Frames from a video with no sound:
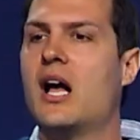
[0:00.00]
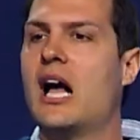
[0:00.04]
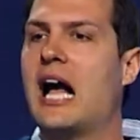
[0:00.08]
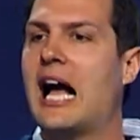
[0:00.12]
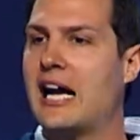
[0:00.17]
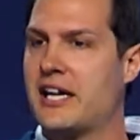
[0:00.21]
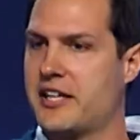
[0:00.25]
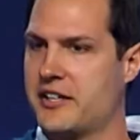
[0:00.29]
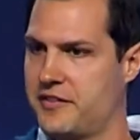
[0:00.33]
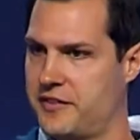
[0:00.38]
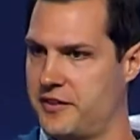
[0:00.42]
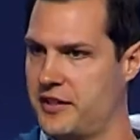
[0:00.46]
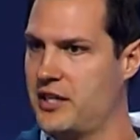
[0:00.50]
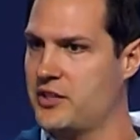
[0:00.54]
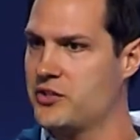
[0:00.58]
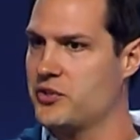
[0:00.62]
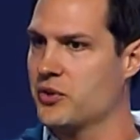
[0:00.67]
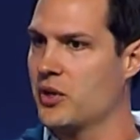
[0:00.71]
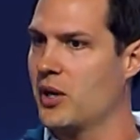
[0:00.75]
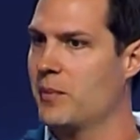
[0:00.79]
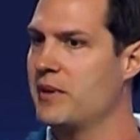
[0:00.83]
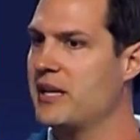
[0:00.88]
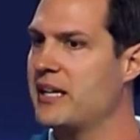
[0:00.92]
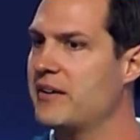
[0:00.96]
at
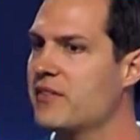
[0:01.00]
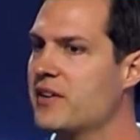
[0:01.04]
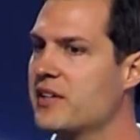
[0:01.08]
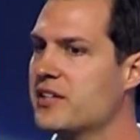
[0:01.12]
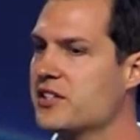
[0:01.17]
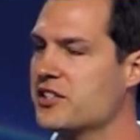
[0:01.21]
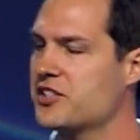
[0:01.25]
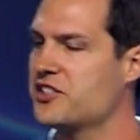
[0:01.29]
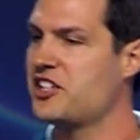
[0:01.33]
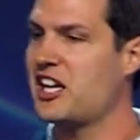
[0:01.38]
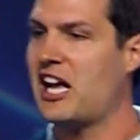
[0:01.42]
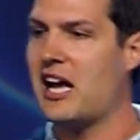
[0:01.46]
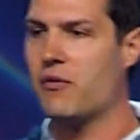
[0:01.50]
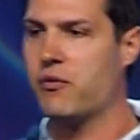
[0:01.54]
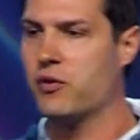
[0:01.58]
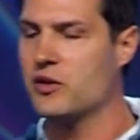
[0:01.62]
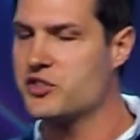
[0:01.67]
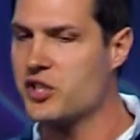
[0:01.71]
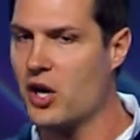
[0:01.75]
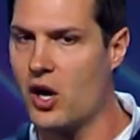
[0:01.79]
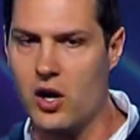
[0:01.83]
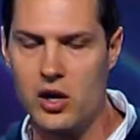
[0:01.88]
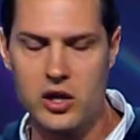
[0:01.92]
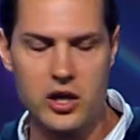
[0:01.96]
Cathedral. I mean, even as a staff, we
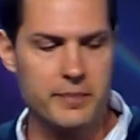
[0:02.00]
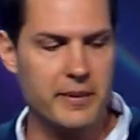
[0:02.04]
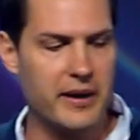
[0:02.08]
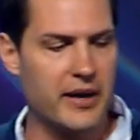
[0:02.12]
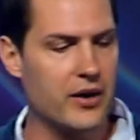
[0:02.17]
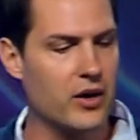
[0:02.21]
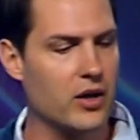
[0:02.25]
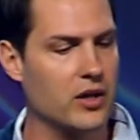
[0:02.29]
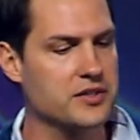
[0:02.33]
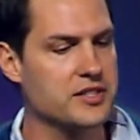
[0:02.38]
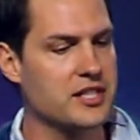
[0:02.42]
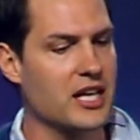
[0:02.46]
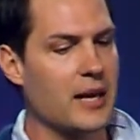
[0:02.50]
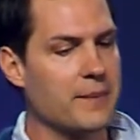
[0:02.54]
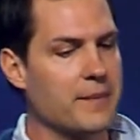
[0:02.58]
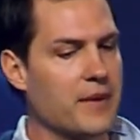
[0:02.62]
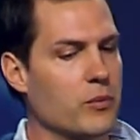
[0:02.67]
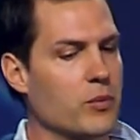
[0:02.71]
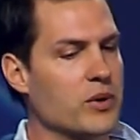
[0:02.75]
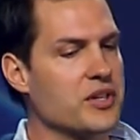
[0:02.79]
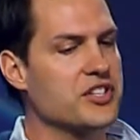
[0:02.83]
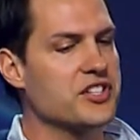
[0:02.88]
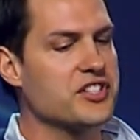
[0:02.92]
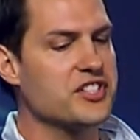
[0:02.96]
talk about it all the time, that
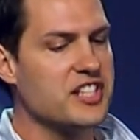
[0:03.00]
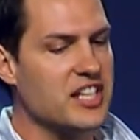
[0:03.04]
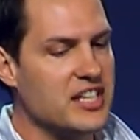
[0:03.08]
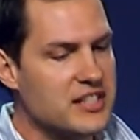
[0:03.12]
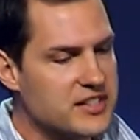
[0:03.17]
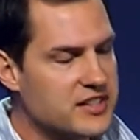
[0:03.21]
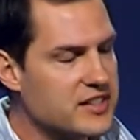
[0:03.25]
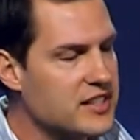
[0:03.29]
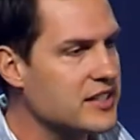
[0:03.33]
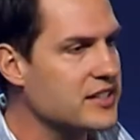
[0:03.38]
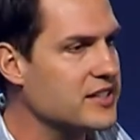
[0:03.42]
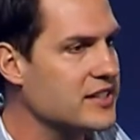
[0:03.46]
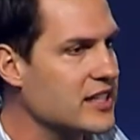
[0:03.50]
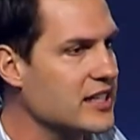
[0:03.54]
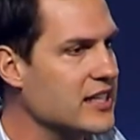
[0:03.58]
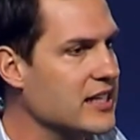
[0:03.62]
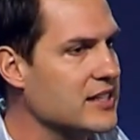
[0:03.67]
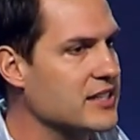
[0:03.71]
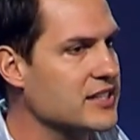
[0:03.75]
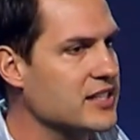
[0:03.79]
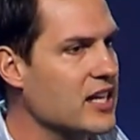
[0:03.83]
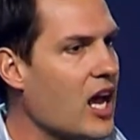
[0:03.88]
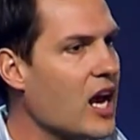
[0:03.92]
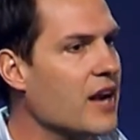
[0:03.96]
we sense this thing
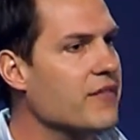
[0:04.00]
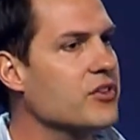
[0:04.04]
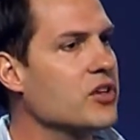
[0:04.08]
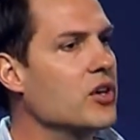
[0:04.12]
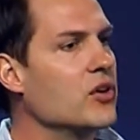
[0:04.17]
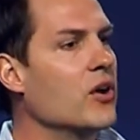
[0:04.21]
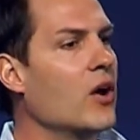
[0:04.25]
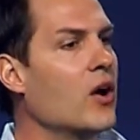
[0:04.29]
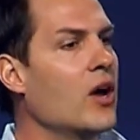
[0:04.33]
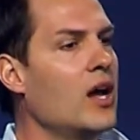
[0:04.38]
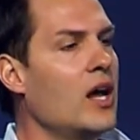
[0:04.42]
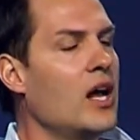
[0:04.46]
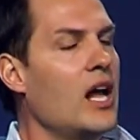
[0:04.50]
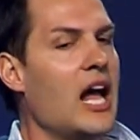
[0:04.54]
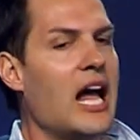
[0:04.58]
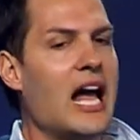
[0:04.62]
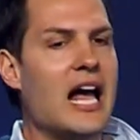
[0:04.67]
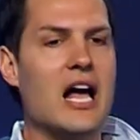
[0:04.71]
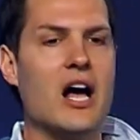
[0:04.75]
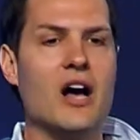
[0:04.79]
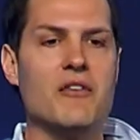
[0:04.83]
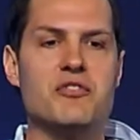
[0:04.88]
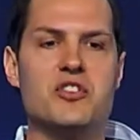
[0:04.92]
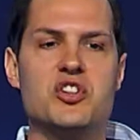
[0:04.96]
inside of you, all,
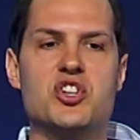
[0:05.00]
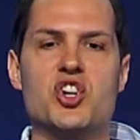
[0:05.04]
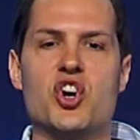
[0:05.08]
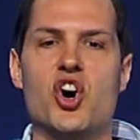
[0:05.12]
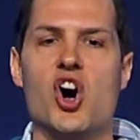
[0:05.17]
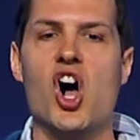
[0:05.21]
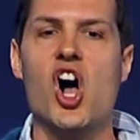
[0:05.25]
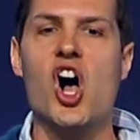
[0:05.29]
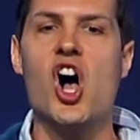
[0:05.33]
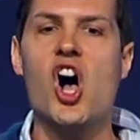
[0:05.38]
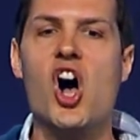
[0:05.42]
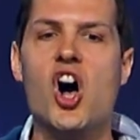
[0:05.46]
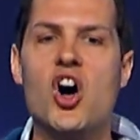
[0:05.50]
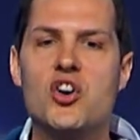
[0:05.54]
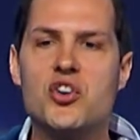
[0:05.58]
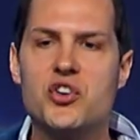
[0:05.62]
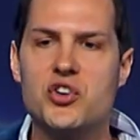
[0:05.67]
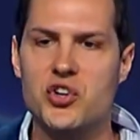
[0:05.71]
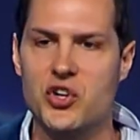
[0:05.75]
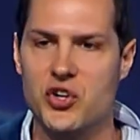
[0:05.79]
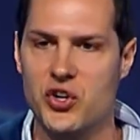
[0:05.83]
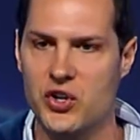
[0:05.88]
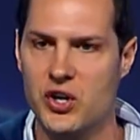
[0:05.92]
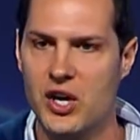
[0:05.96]
of your
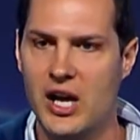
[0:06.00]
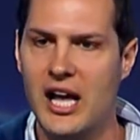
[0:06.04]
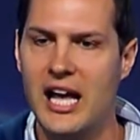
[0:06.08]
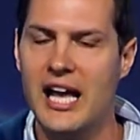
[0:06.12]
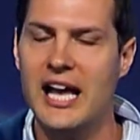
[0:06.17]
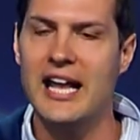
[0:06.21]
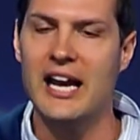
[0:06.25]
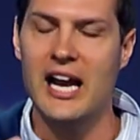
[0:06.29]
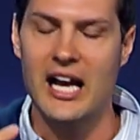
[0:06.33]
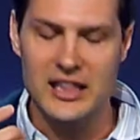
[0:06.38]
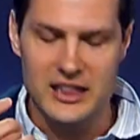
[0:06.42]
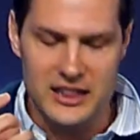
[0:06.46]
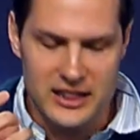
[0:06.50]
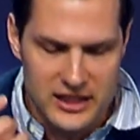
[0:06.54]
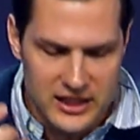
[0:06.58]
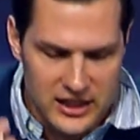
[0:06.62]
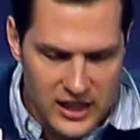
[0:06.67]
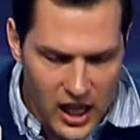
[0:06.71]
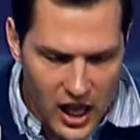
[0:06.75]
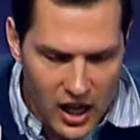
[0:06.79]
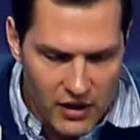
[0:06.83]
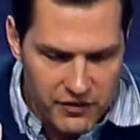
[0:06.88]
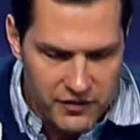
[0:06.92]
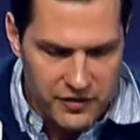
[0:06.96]
hunger. And I
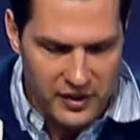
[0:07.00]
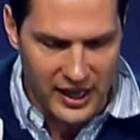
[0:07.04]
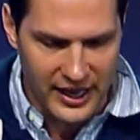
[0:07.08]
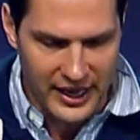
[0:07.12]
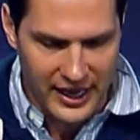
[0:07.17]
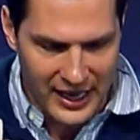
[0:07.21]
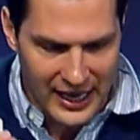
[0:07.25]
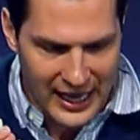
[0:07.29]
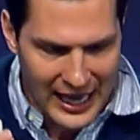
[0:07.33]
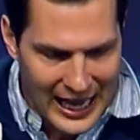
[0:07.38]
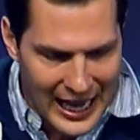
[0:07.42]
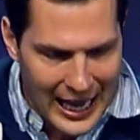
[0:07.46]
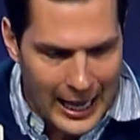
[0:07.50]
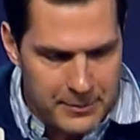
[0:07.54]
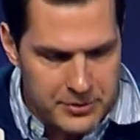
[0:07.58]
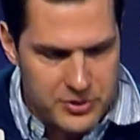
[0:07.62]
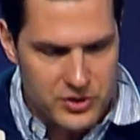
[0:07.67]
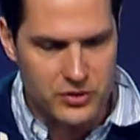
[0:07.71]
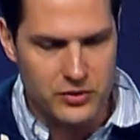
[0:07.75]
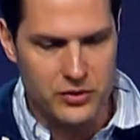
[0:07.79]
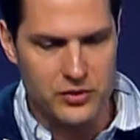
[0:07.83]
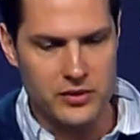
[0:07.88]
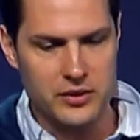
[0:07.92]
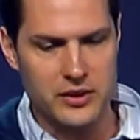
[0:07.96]
love that. I
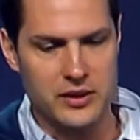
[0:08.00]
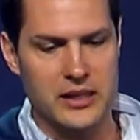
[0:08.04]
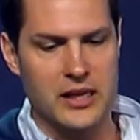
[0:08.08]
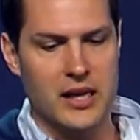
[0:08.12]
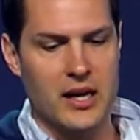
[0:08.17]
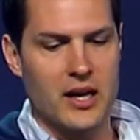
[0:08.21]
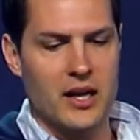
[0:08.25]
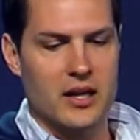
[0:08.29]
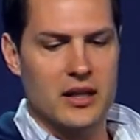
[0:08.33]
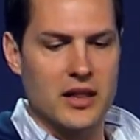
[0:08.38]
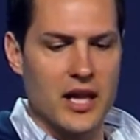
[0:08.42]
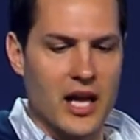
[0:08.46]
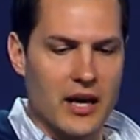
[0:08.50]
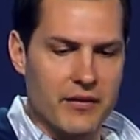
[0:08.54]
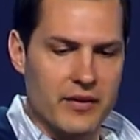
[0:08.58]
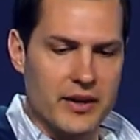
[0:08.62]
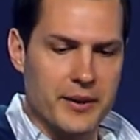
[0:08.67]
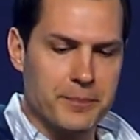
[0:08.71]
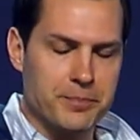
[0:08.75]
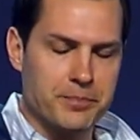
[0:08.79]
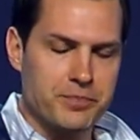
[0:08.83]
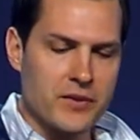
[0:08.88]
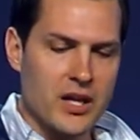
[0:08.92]
absolutely love it.